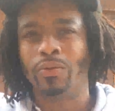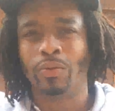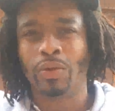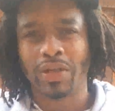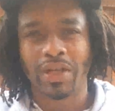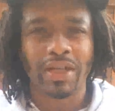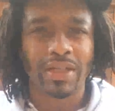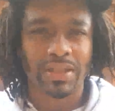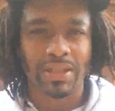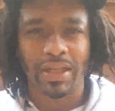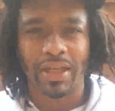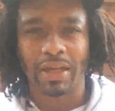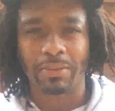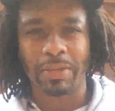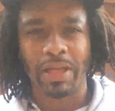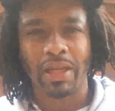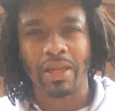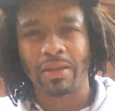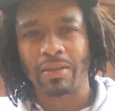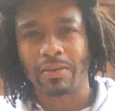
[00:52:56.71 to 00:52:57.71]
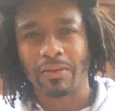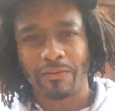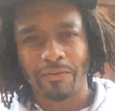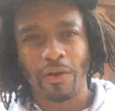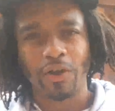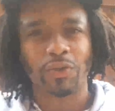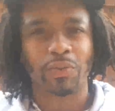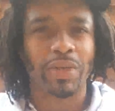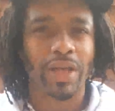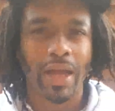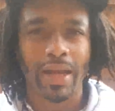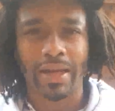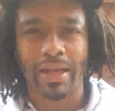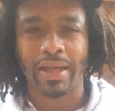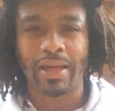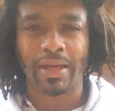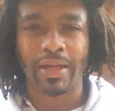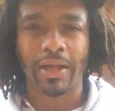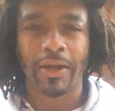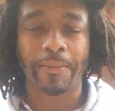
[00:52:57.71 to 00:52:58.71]
we'll get there, man. First we gotta
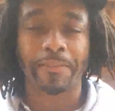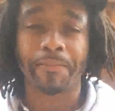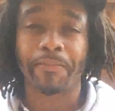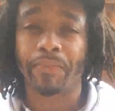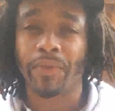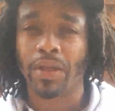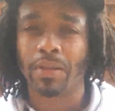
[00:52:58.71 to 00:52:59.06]
get it up,